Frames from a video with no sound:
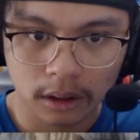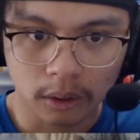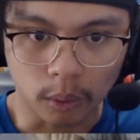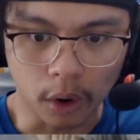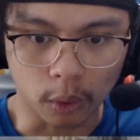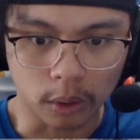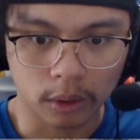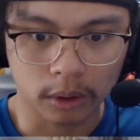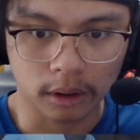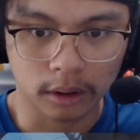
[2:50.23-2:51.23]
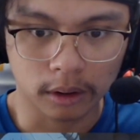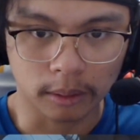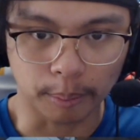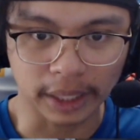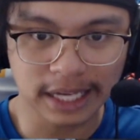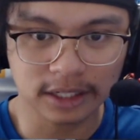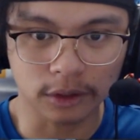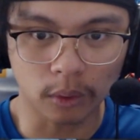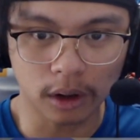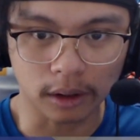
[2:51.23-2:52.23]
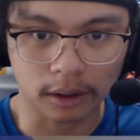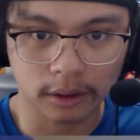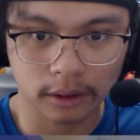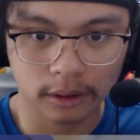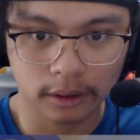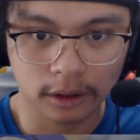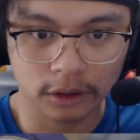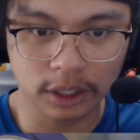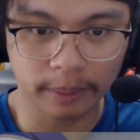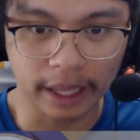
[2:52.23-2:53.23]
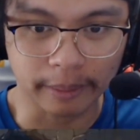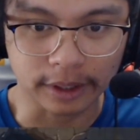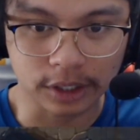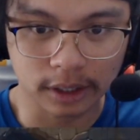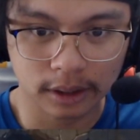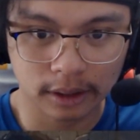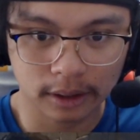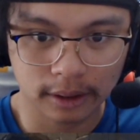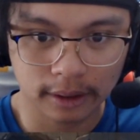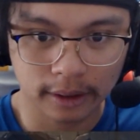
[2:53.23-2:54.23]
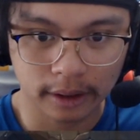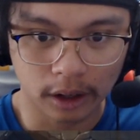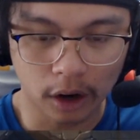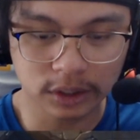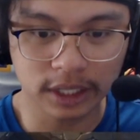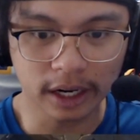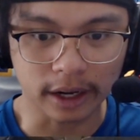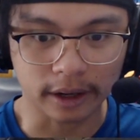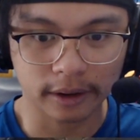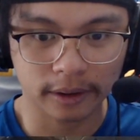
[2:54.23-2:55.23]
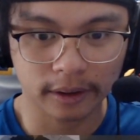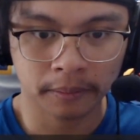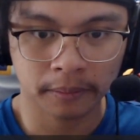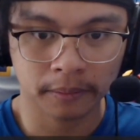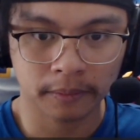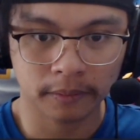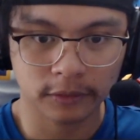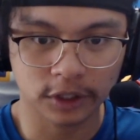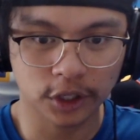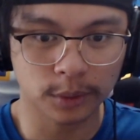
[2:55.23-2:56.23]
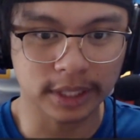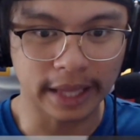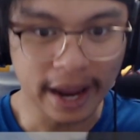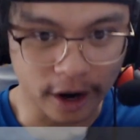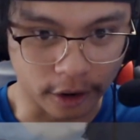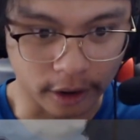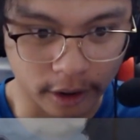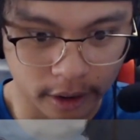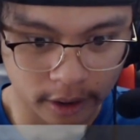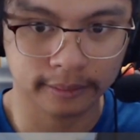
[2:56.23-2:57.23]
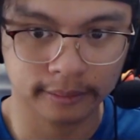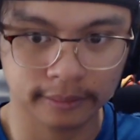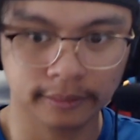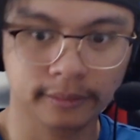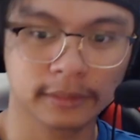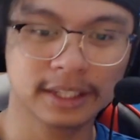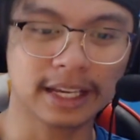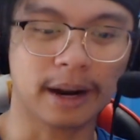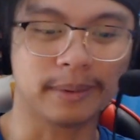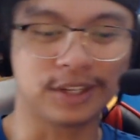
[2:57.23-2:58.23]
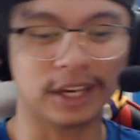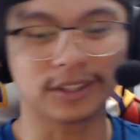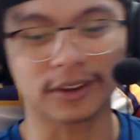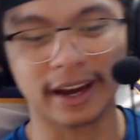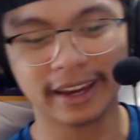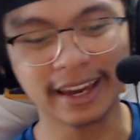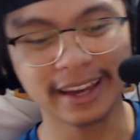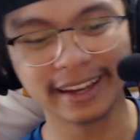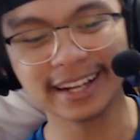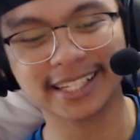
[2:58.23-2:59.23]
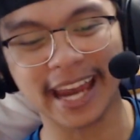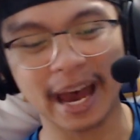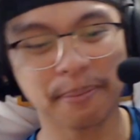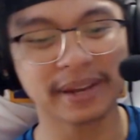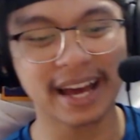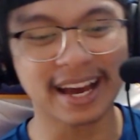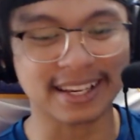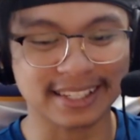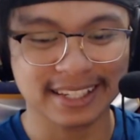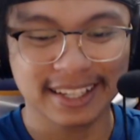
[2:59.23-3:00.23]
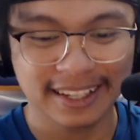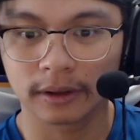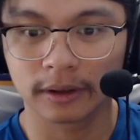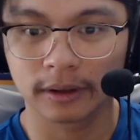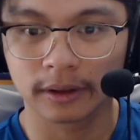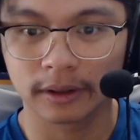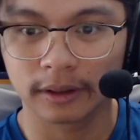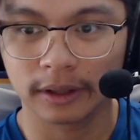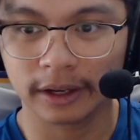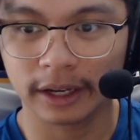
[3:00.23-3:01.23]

Whoa! Blasted the wall. Who's up in that bitch? Oh, it's Nana. So she was in there. He said, I'm a gentle guy. Get get his cap and ass. Then